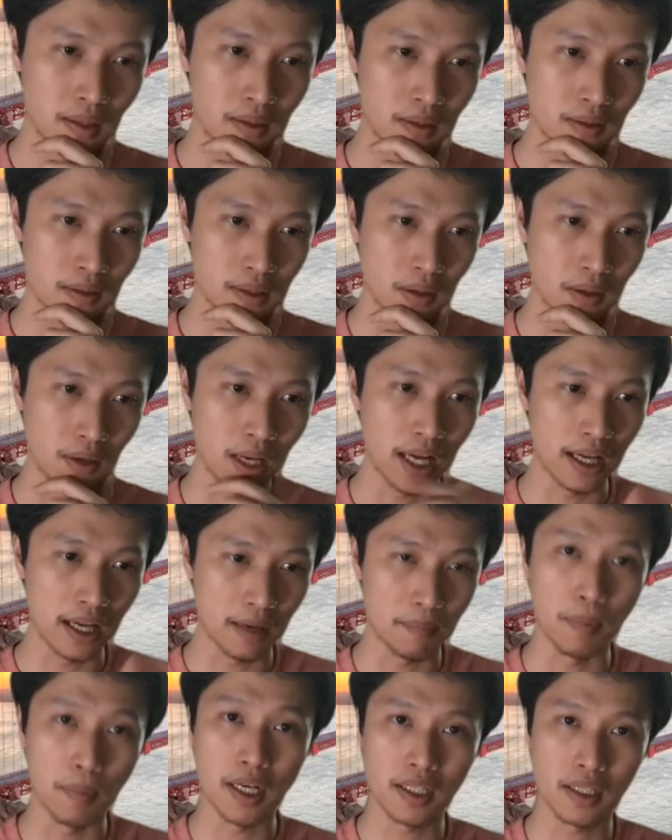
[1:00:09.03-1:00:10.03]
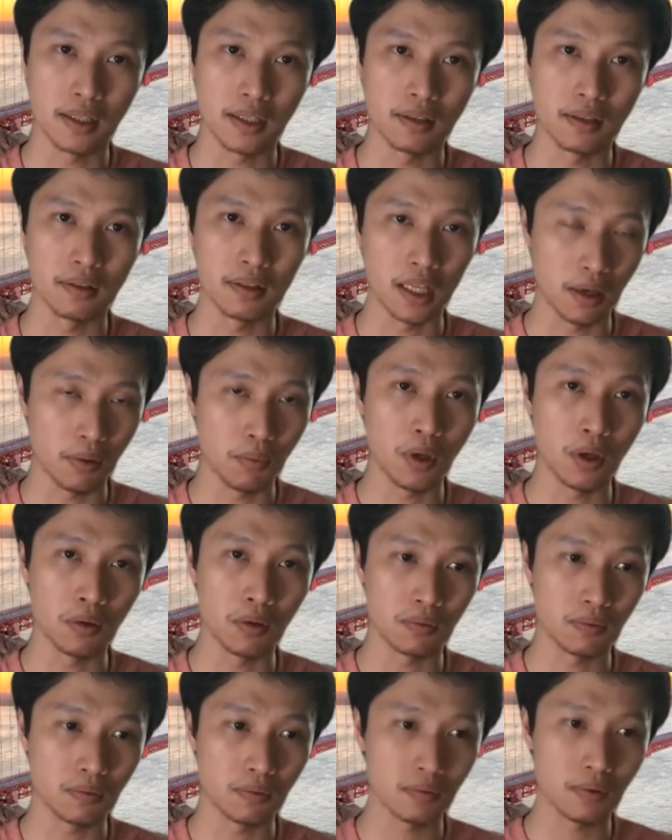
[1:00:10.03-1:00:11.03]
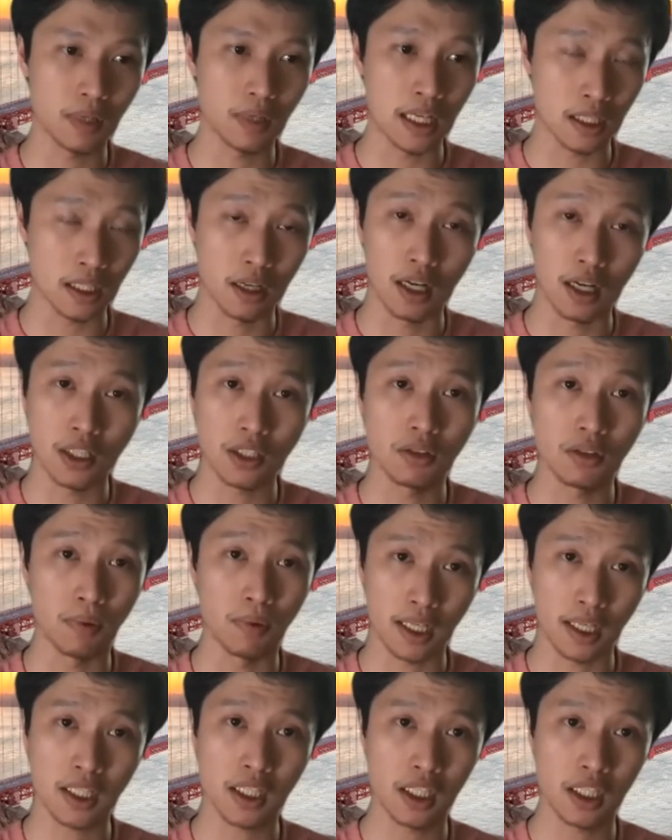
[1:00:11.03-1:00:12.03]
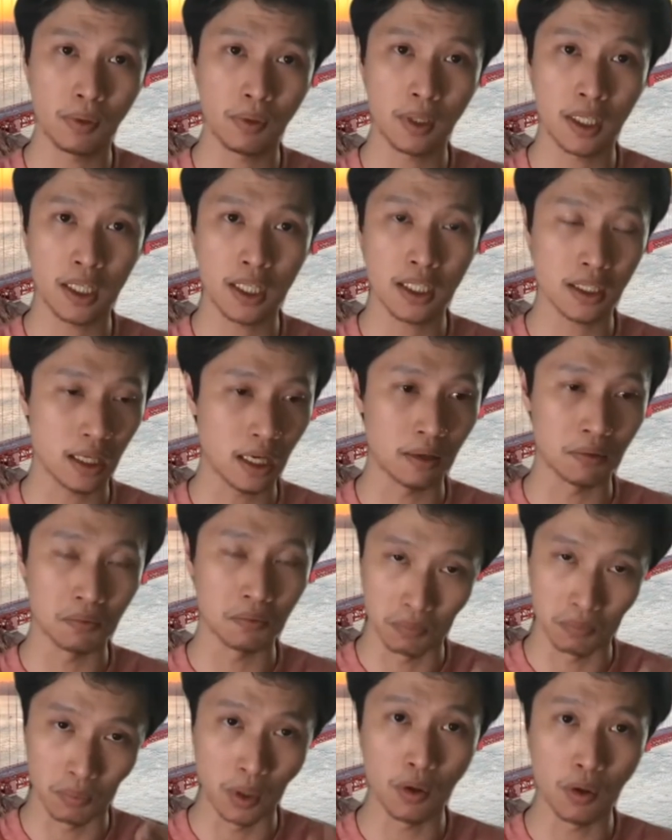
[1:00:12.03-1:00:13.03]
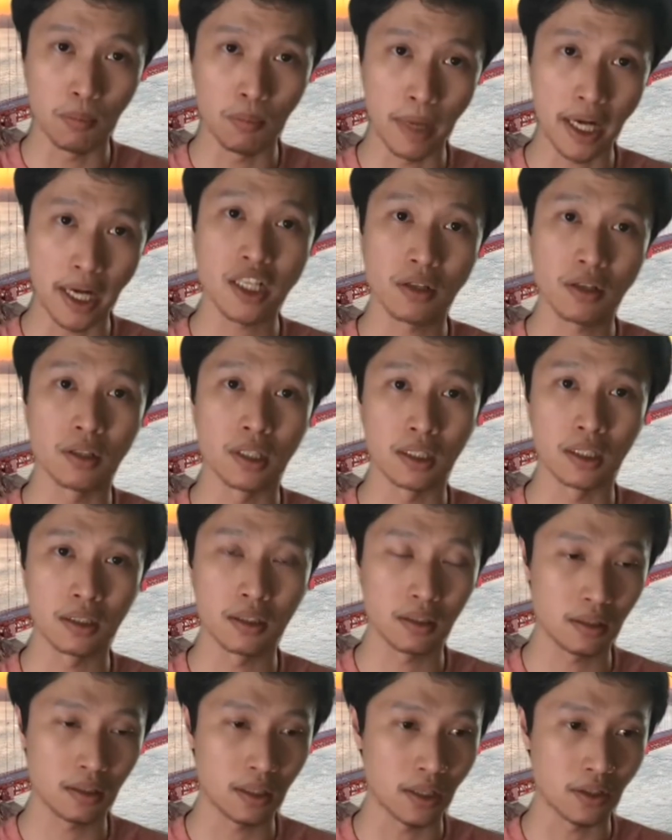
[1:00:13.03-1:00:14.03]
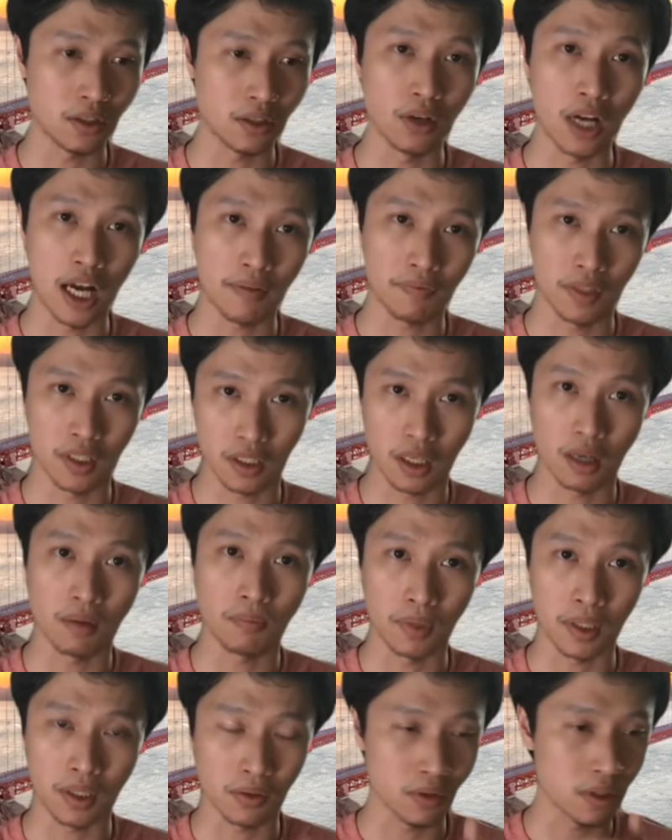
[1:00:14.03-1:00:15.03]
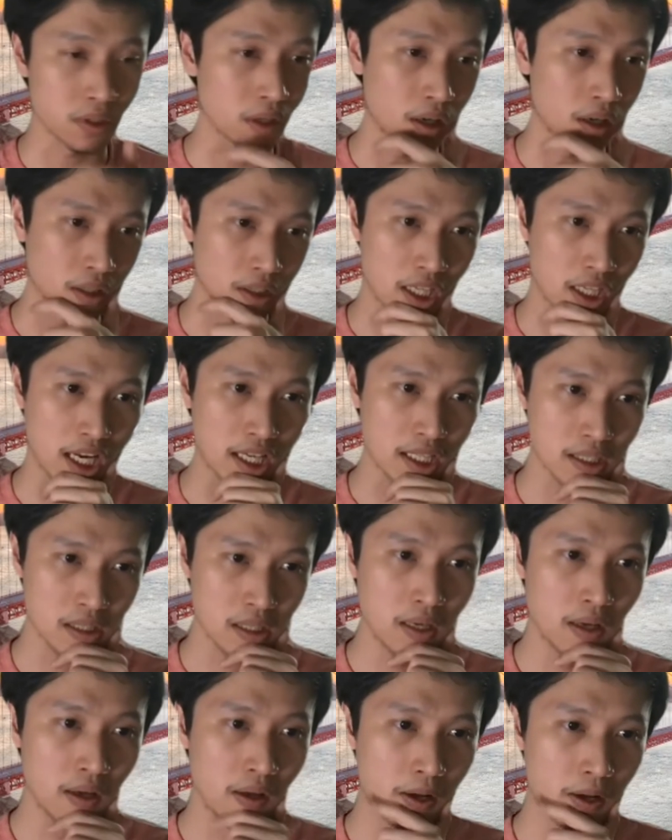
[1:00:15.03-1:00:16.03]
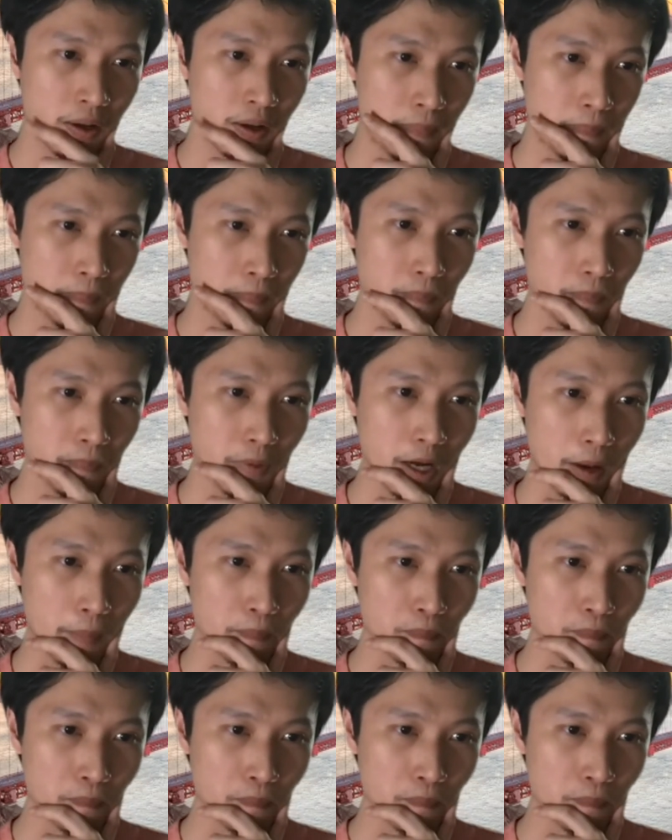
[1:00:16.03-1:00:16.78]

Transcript: So like I mentioned, that will, as long as you register with us, we will make sure that you have the software to start the class. Okay.